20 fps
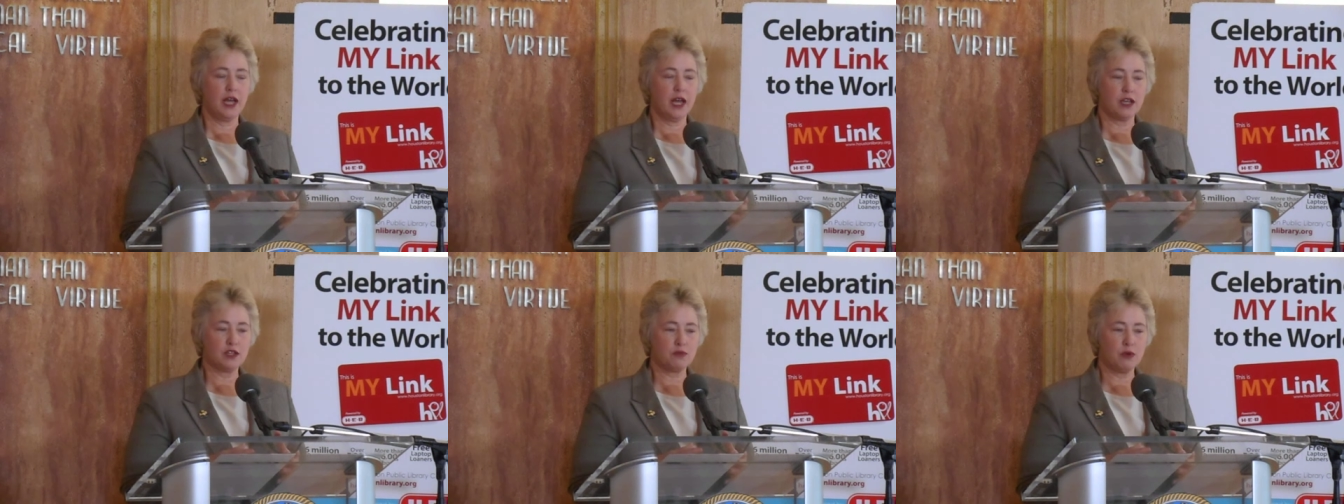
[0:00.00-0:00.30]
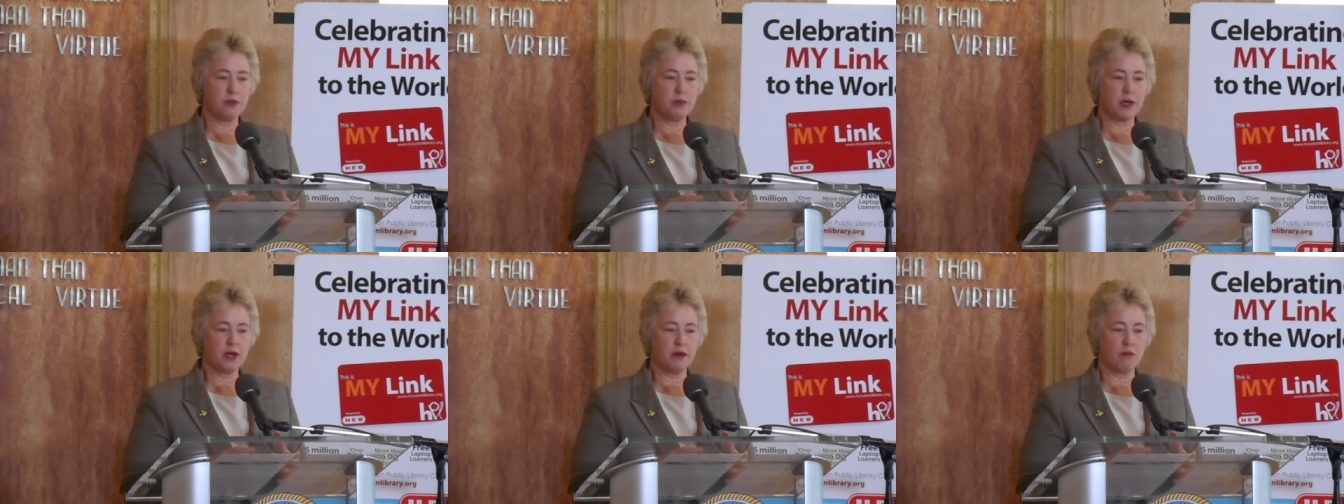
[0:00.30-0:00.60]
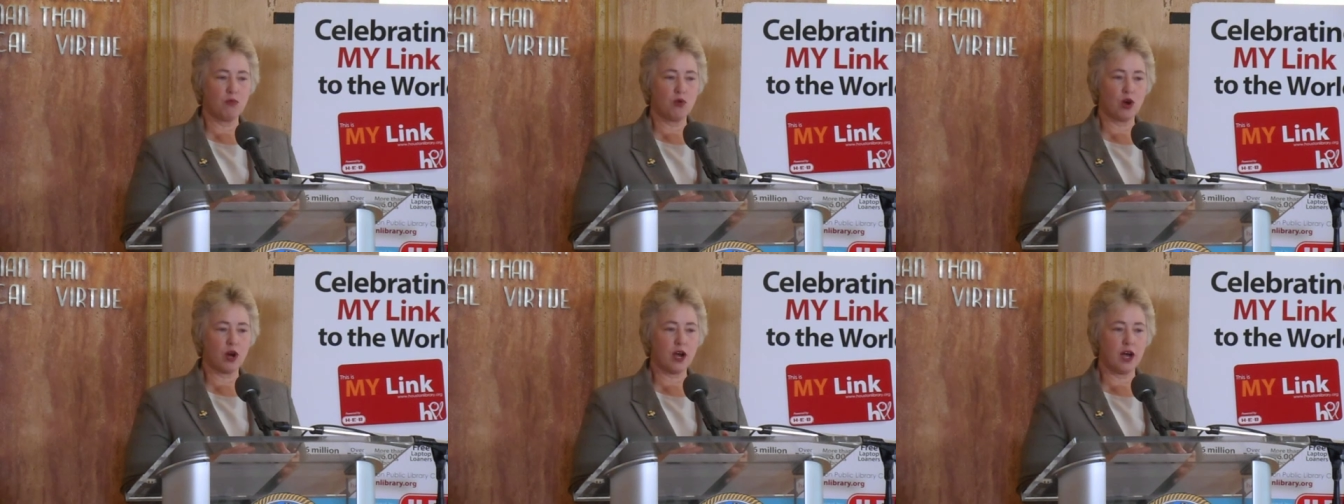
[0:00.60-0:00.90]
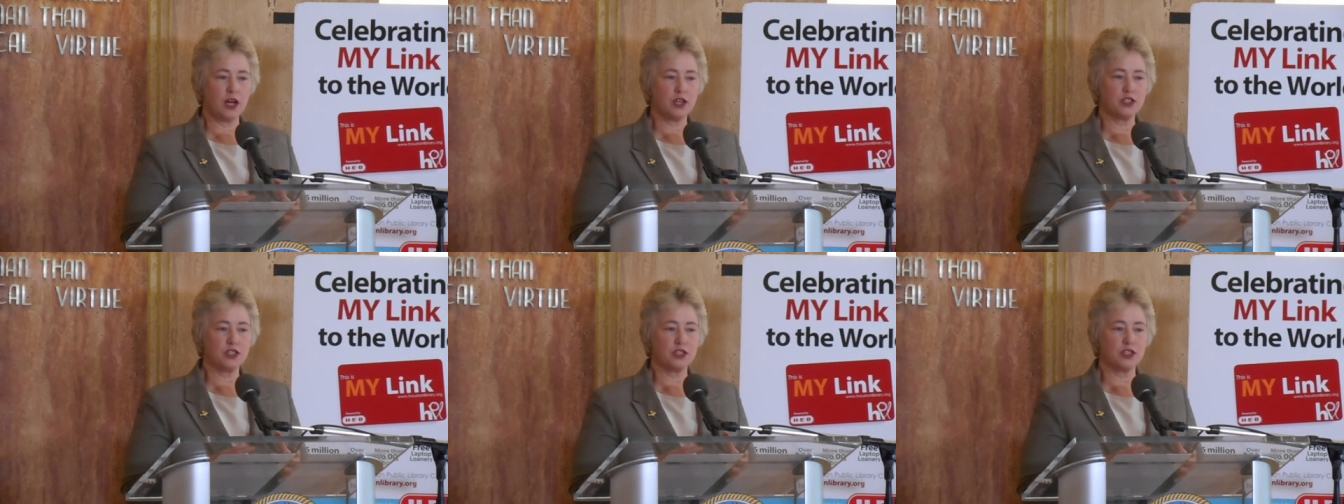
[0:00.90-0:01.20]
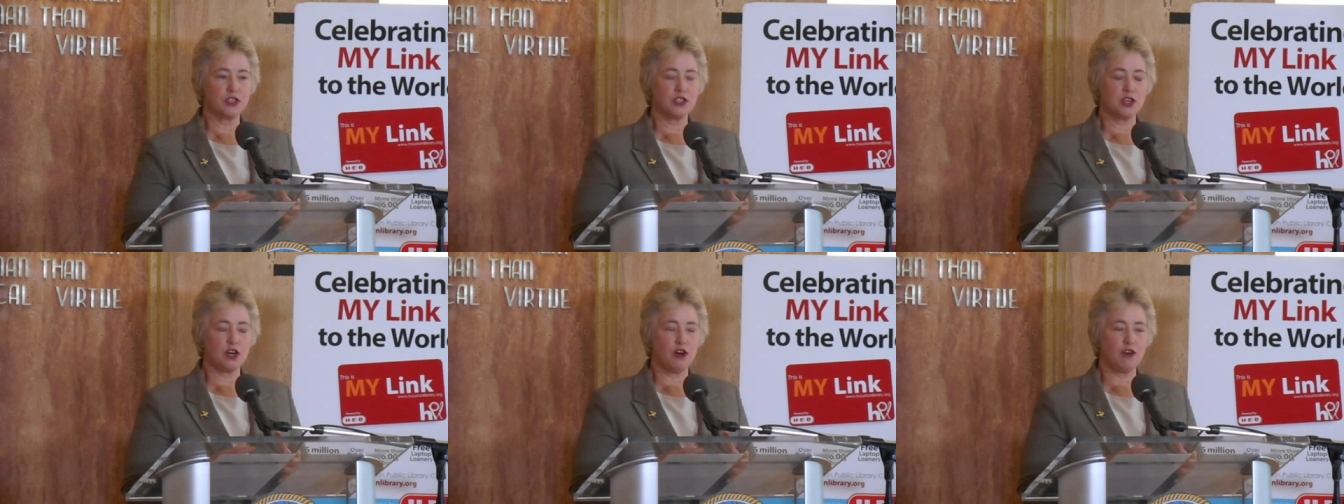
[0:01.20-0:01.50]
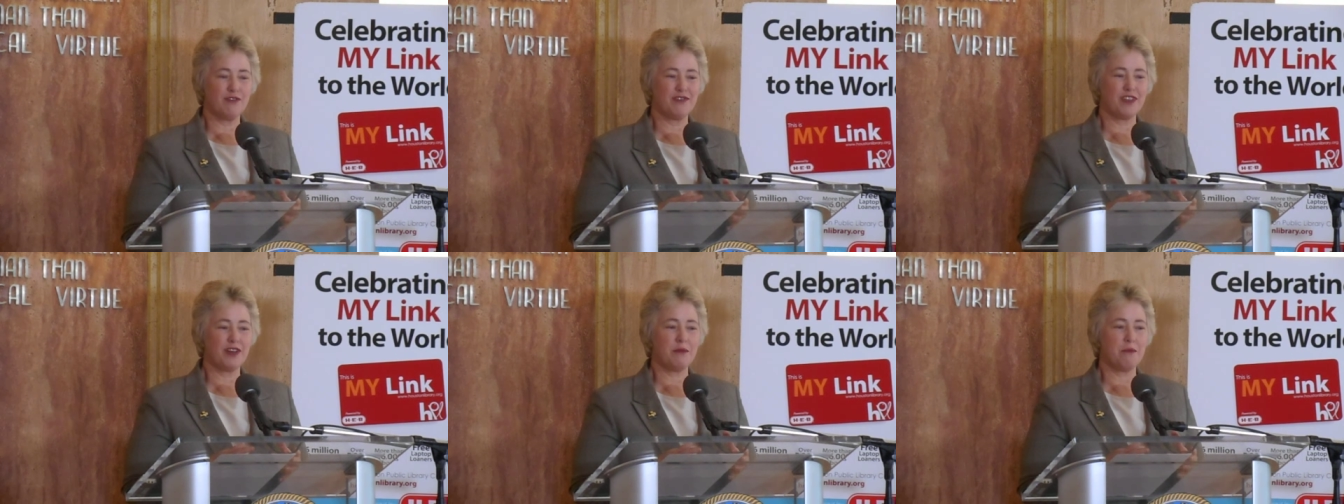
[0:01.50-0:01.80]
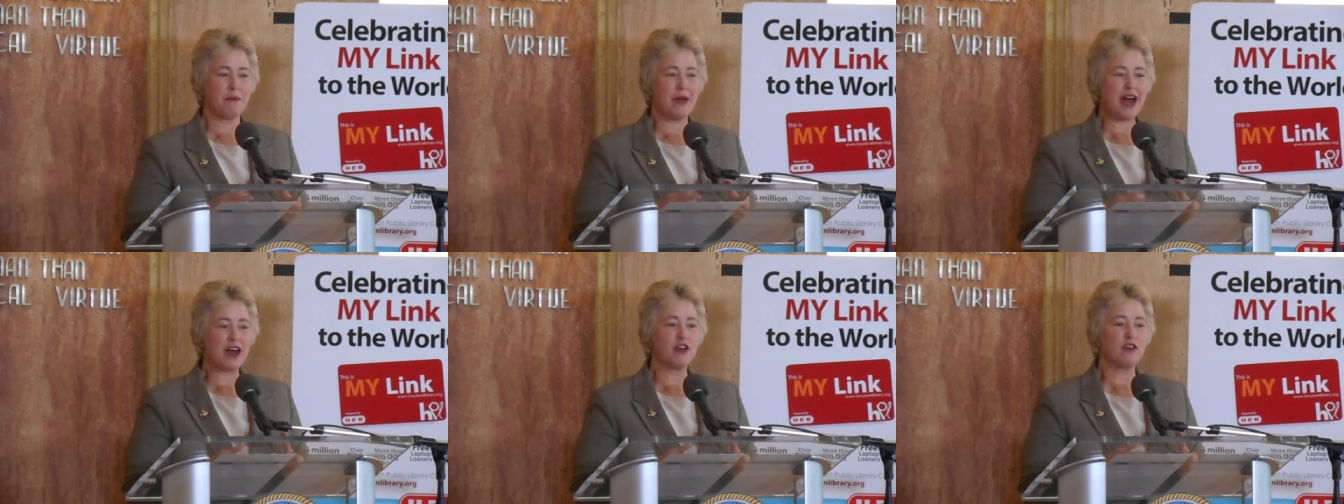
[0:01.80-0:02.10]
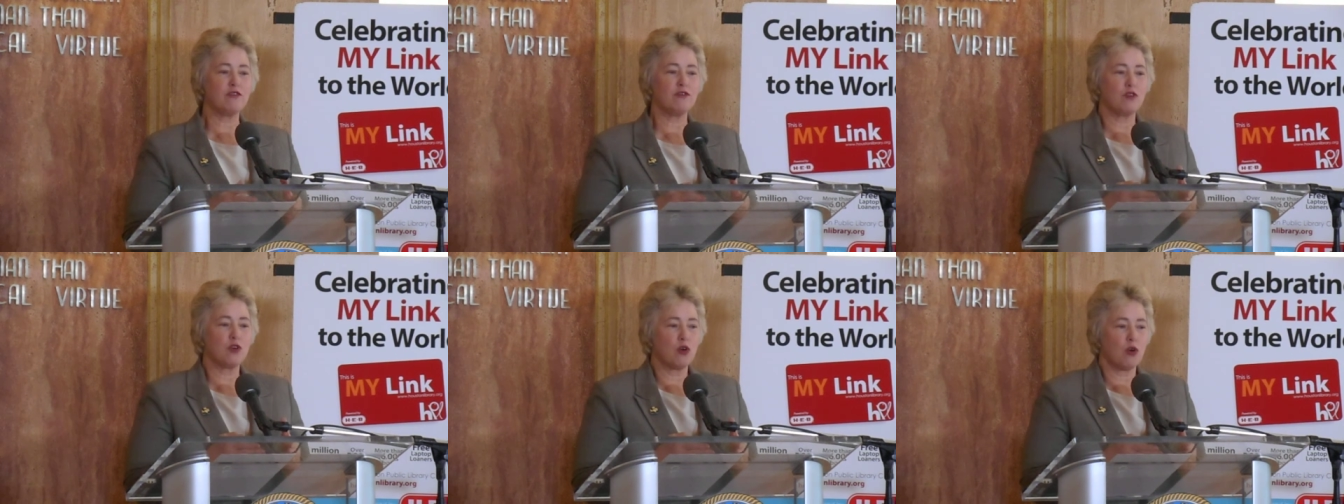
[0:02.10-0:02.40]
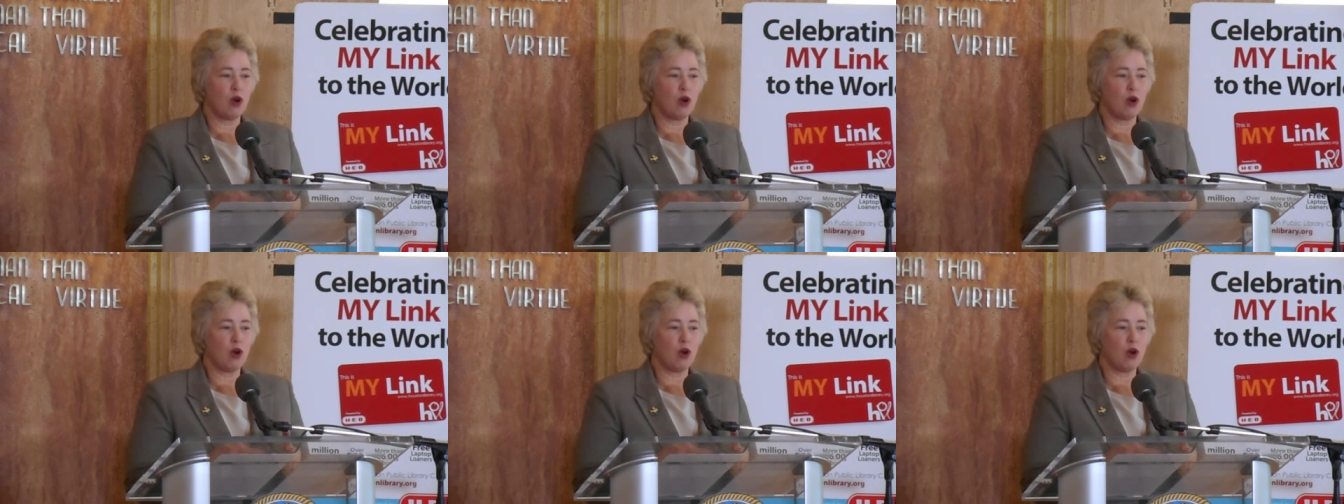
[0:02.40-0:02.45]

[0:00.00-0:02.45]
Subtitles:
as we become more conscious of the amount of